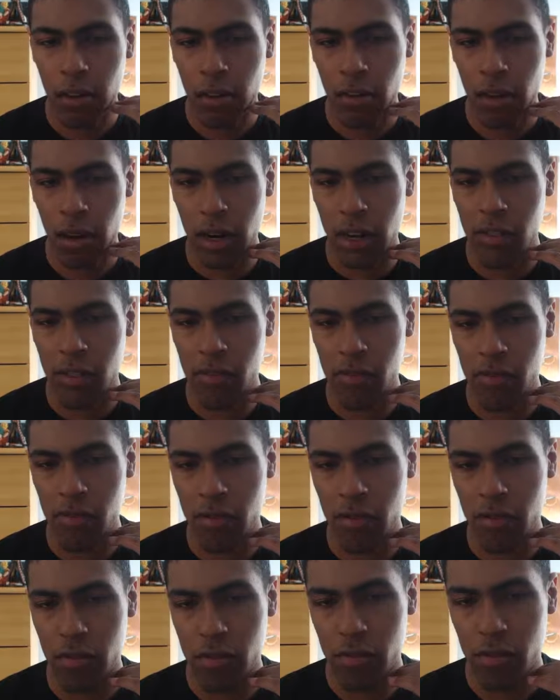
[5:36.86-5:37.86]
Are quite
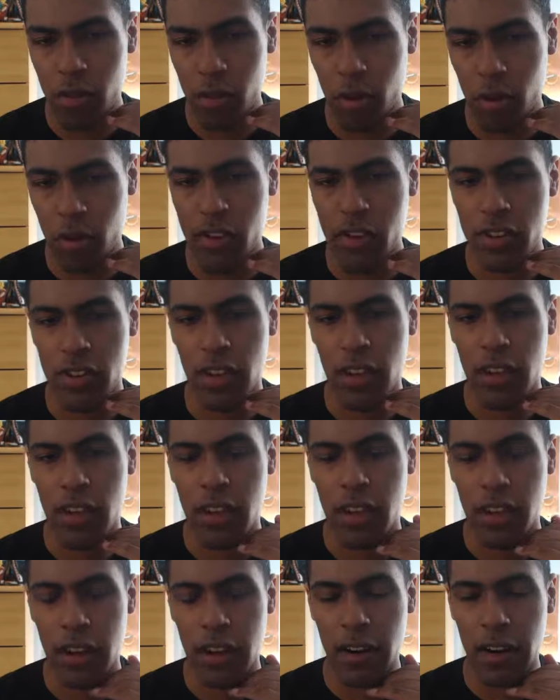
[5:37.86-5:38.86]
gorgeous and
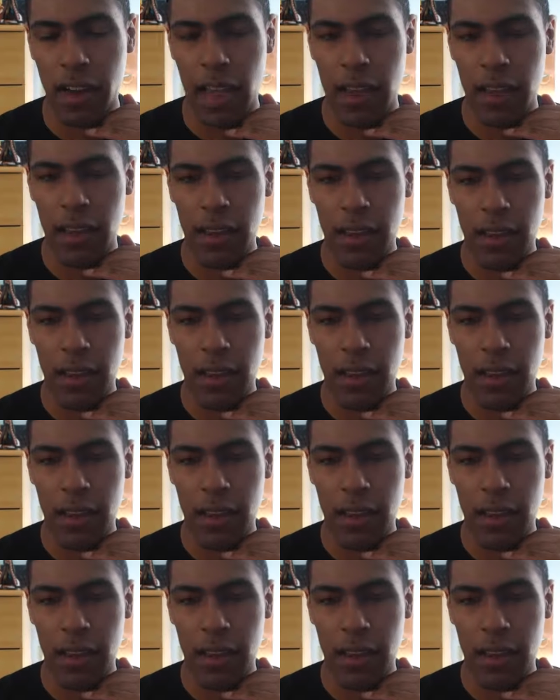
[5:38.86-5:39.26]
kirei.